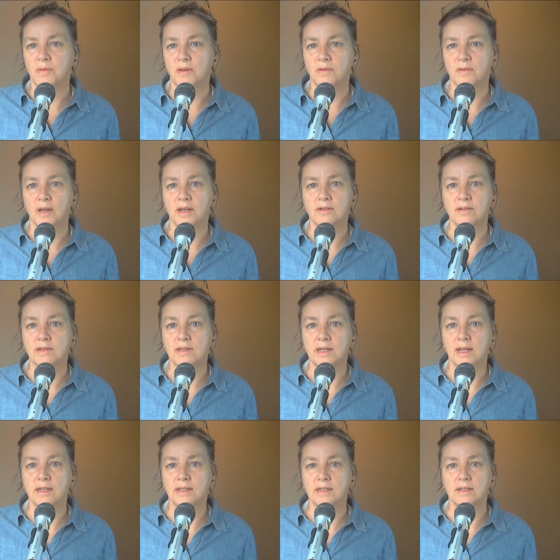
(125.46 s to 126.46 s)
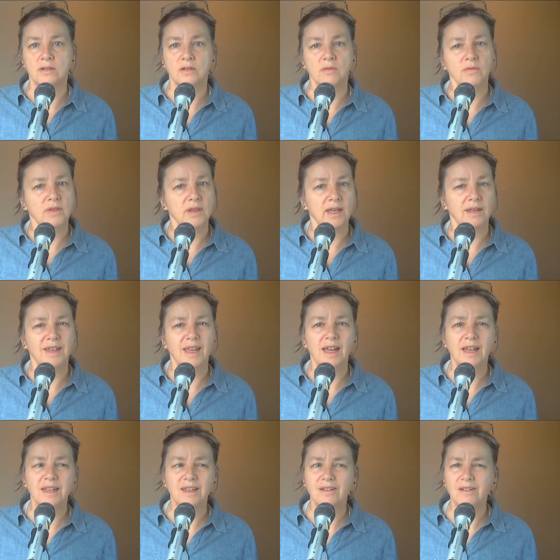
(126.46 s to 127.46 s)
some other exercises, don't think,
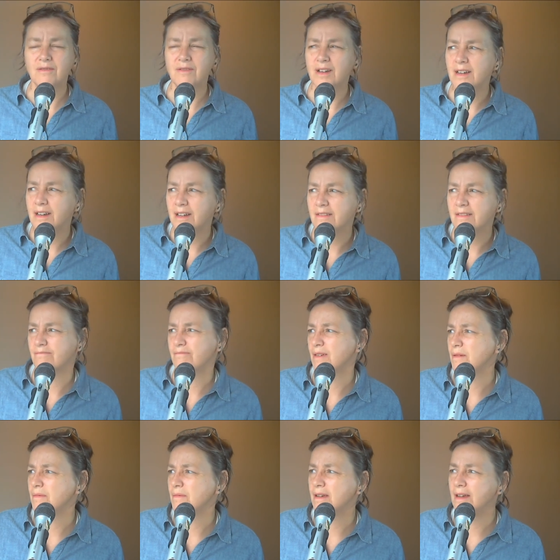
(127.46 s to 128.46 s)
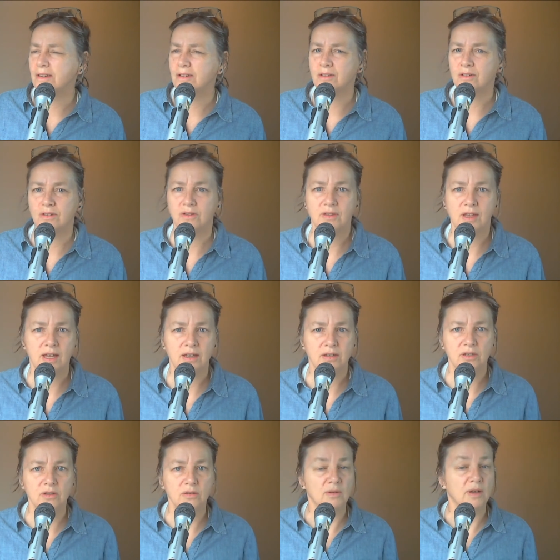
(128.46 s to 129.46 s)
yeah, you know what, maybe I should do that
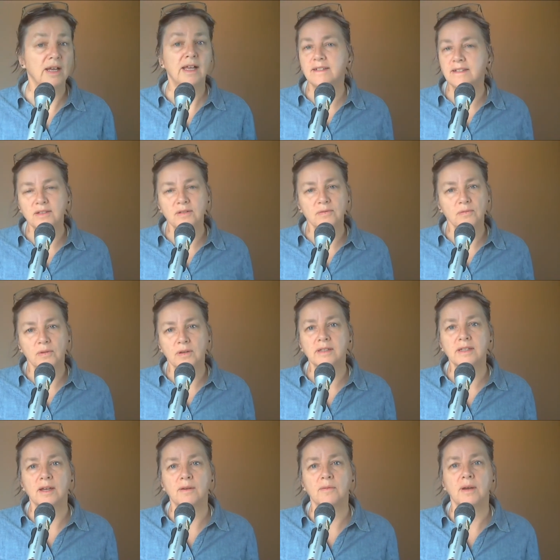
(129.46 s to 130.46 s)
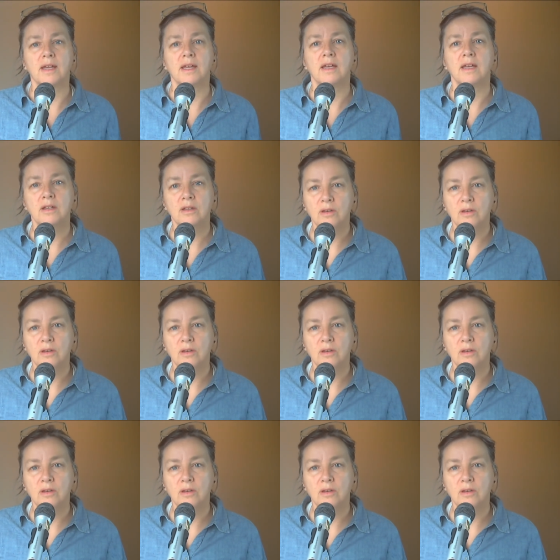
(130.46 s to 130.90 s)
too. That doesn't work that way.